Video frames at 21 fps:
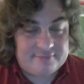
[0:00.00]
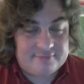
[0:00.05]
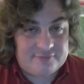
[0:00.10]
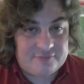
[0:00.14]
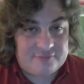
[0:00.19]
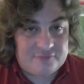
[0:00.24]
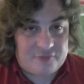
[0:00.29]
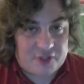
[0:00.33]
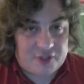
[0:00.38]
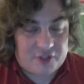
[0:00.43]

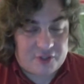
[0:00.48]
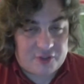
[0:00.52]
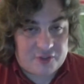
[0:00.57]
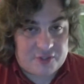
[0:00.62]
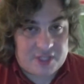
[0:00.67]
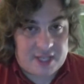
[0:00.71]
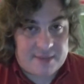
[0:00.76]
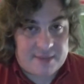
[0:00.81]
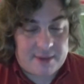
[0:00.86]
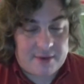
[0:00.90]
Rutgers
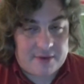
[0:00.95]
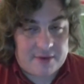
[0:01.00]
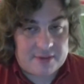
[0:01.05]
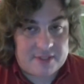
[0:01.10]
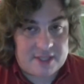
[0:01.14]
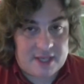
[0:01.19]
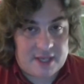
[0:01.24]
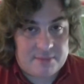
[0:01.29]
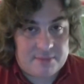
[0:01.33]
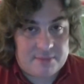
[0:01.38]
came out on
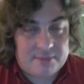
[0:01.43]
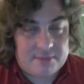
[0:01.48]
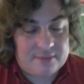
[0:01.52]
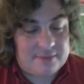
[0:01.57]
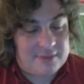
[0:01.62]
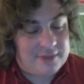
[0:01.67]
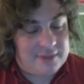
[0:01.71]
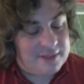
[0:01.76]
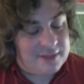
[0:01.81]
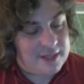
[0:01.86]
top,
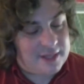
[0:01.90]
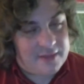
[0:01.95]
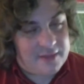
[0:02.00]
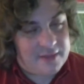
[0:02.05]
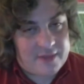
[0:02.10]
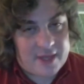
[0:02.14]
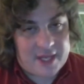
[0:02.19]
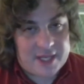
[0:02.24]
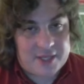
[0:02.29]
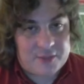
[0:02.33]
and
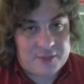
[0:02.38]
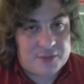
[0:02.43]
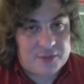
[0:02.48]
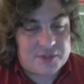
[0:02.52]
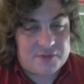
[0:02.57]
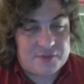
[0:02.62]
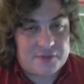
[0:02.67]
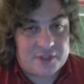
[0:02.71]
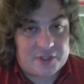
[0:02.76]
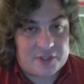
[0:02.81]
that equals
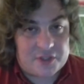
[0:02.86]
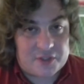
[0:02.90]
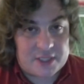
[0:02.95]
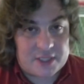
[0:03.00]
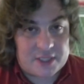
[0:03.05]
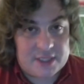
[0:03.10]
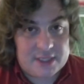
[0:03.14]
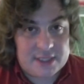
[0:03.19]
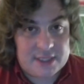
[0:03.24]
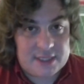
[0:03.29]
a victory.